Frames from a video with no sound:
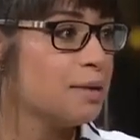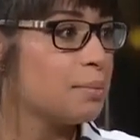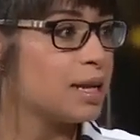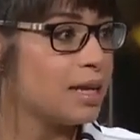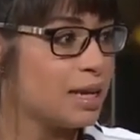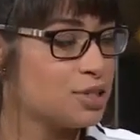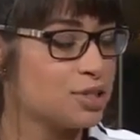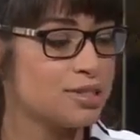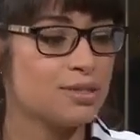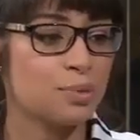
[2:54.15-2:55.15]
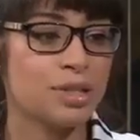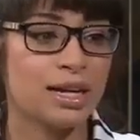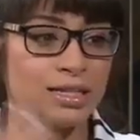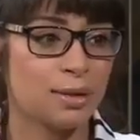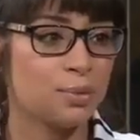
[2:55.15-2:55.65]
Medications with
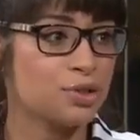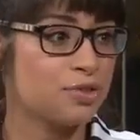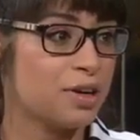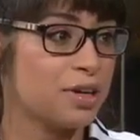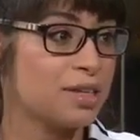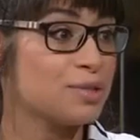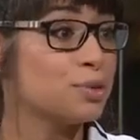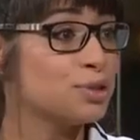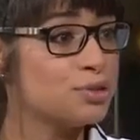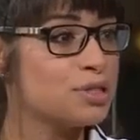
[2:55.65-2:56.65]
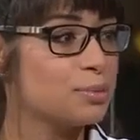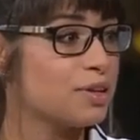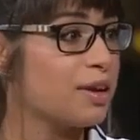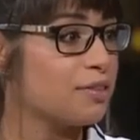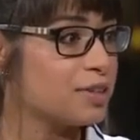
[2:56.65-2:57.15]
that temperature variance will lose some of
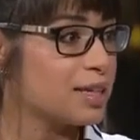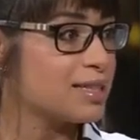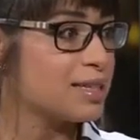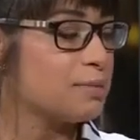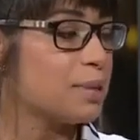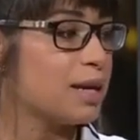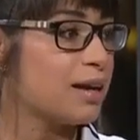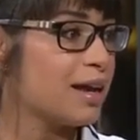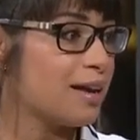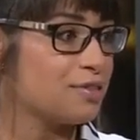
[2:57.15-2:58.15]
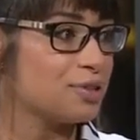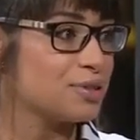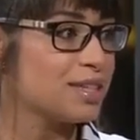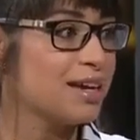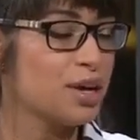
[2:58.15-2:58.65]
their efficacy, may not have
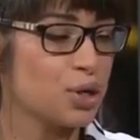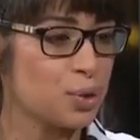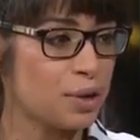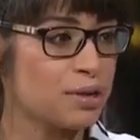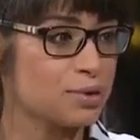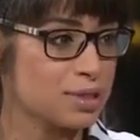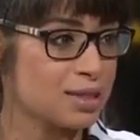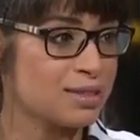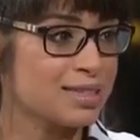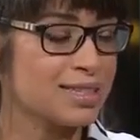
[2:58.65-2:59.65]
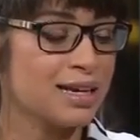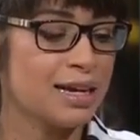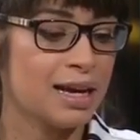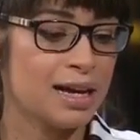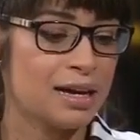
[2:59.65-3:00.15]
those great results.
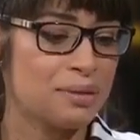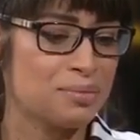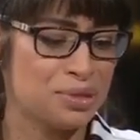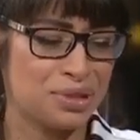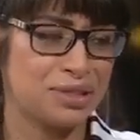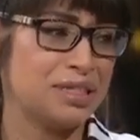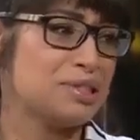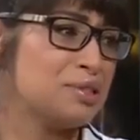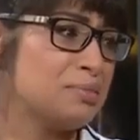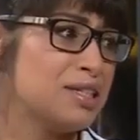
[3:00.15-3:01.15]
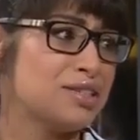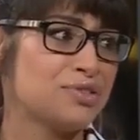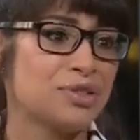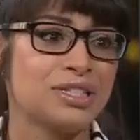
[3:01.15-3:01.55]
Um, musical instruments, of